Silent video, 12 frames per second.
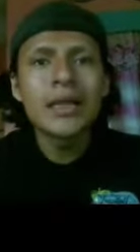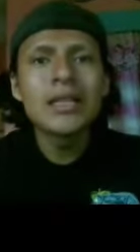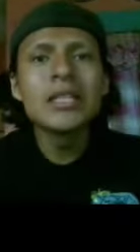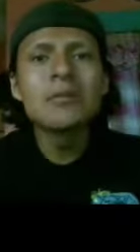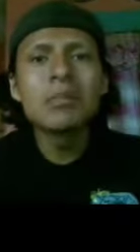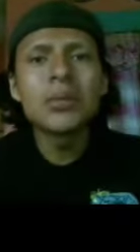
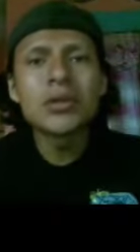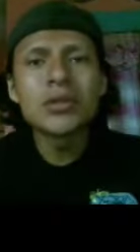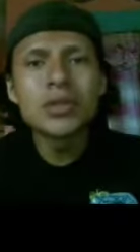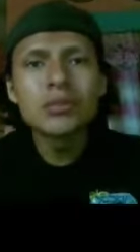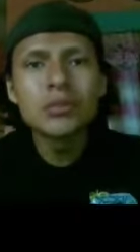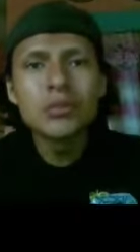and this
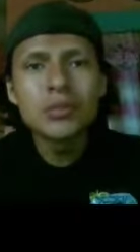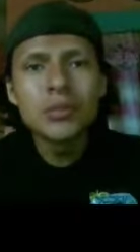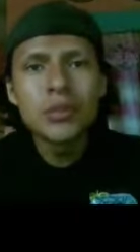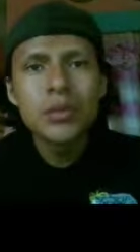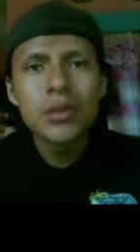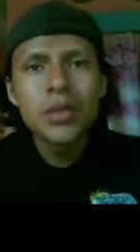person
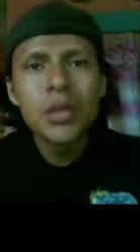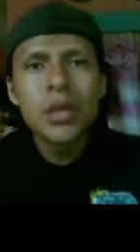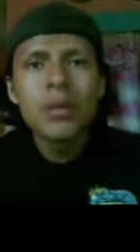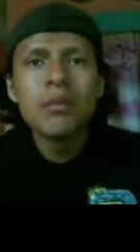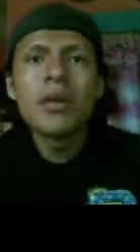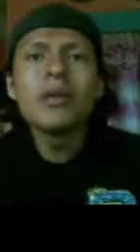
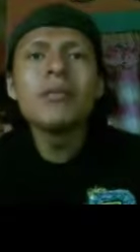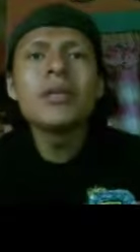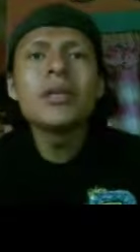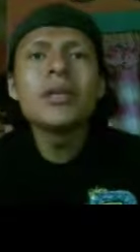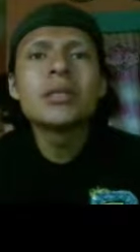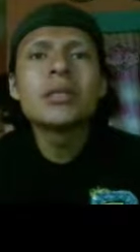
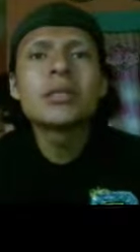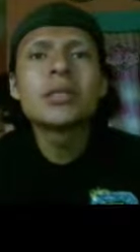mainly